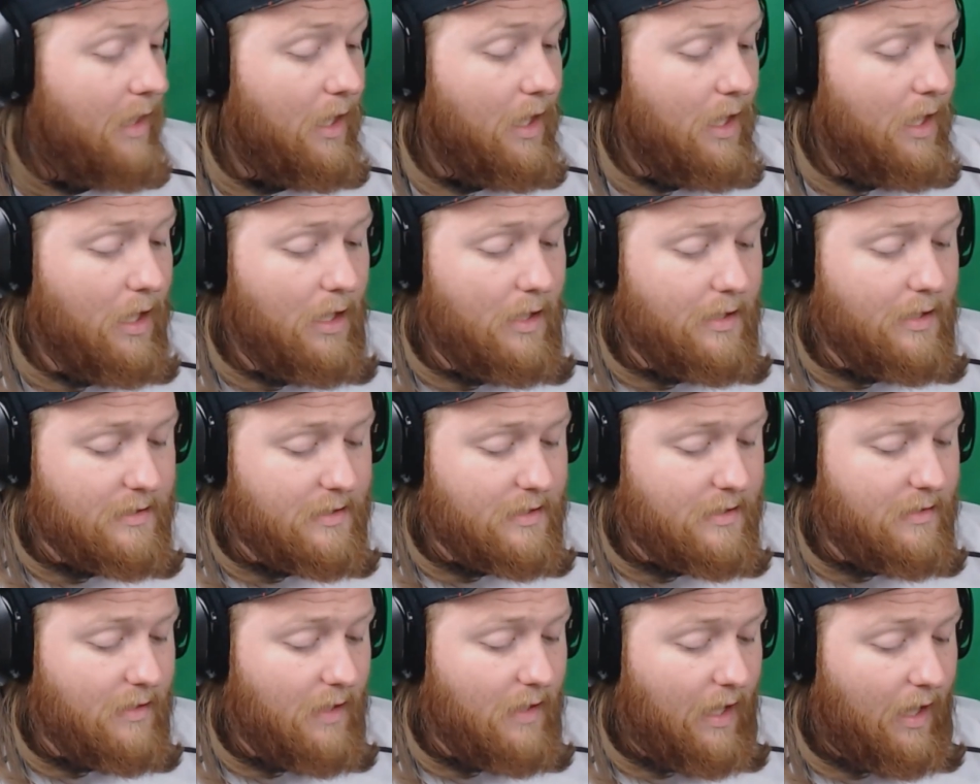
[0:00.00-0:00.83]

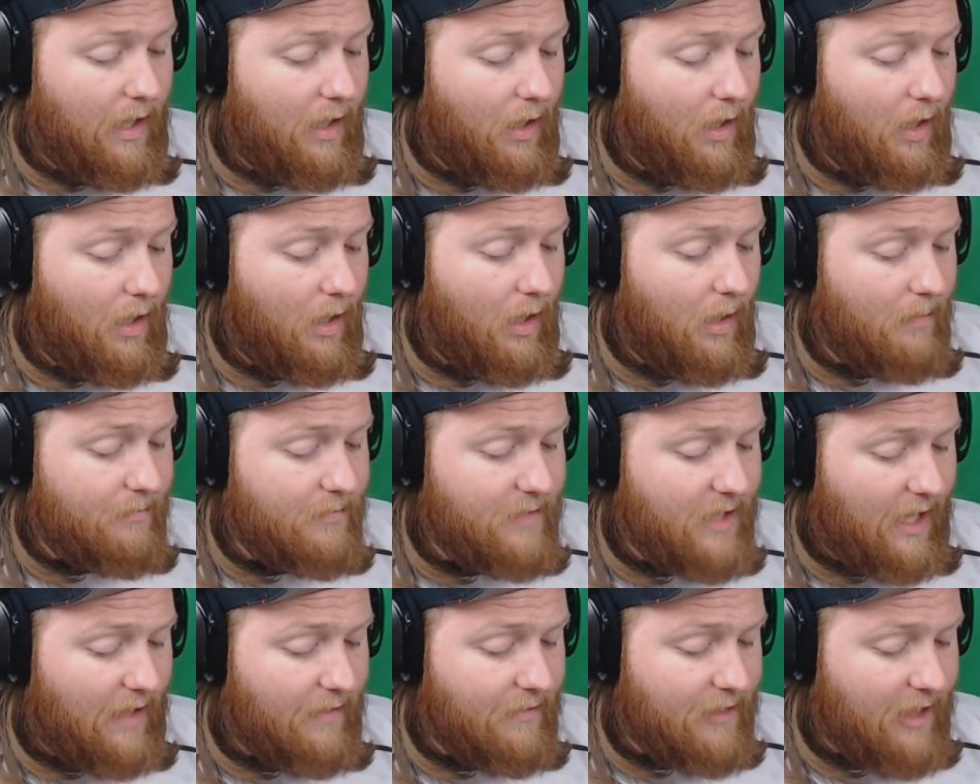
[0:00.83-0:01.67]
is
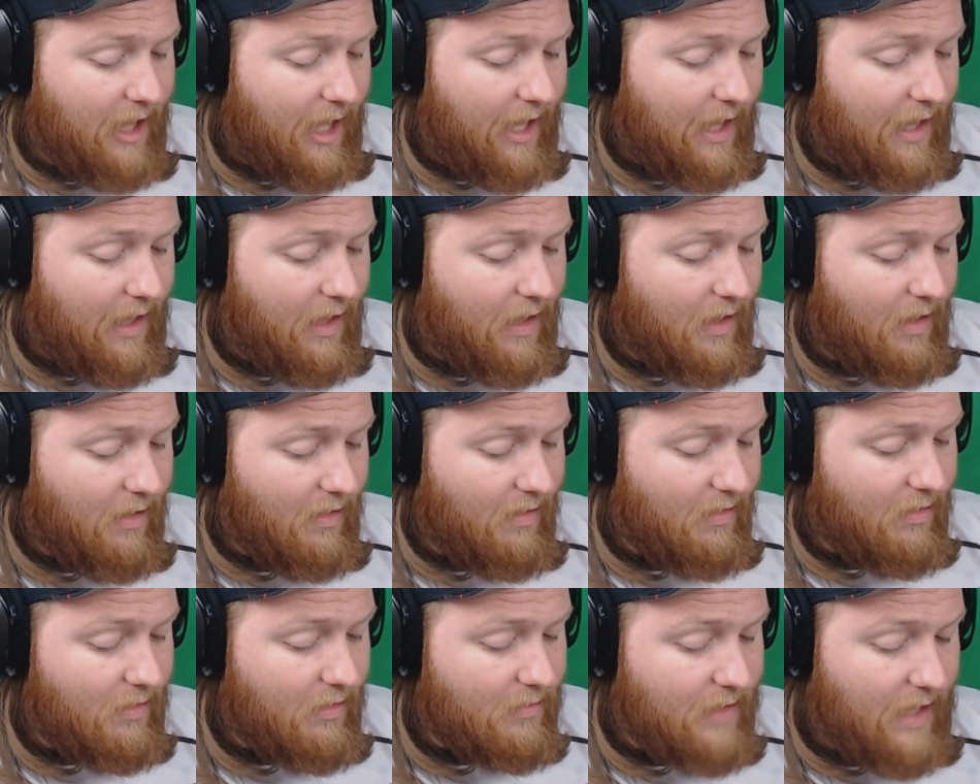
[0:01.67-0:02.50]
that
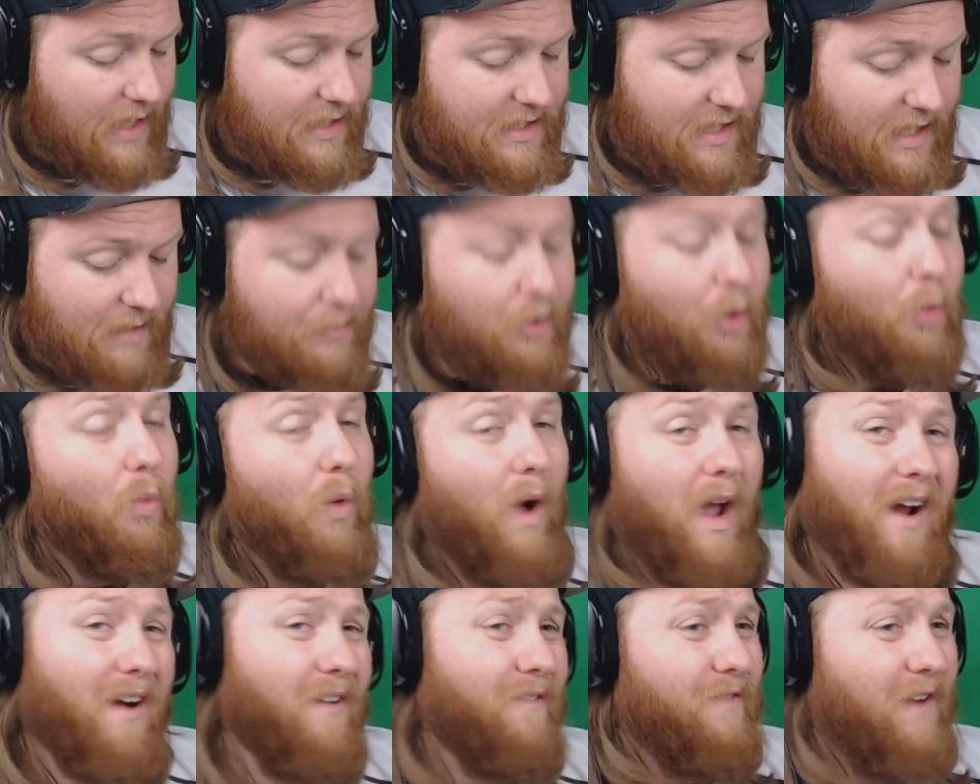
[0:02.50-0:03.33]
they seem to
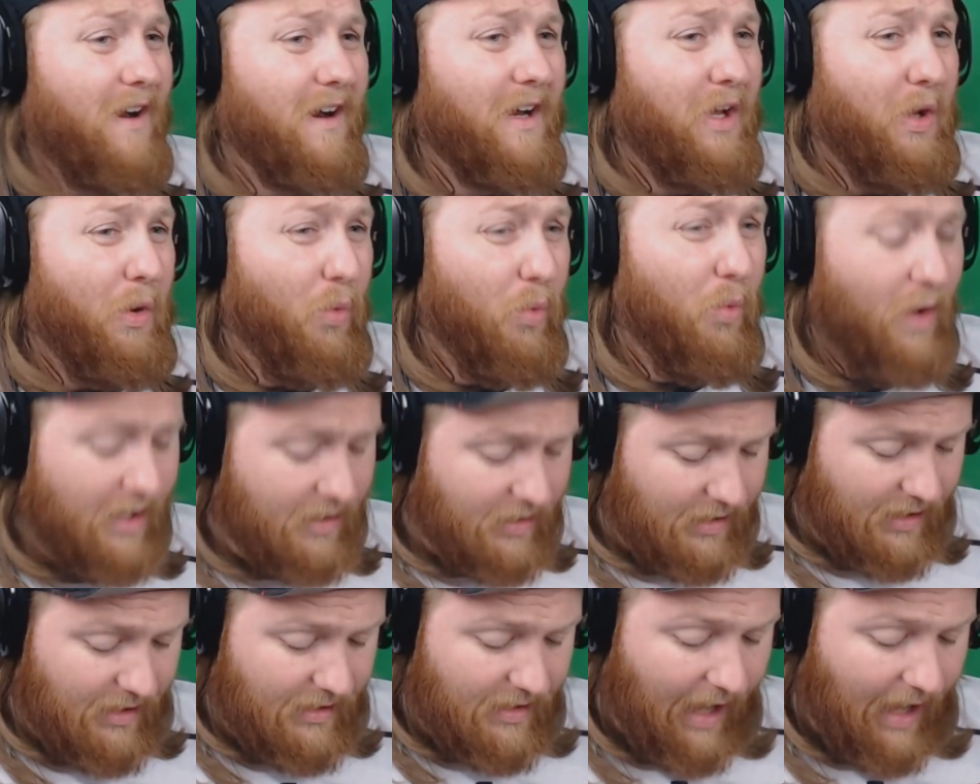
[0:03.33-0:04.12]
wear very quickly.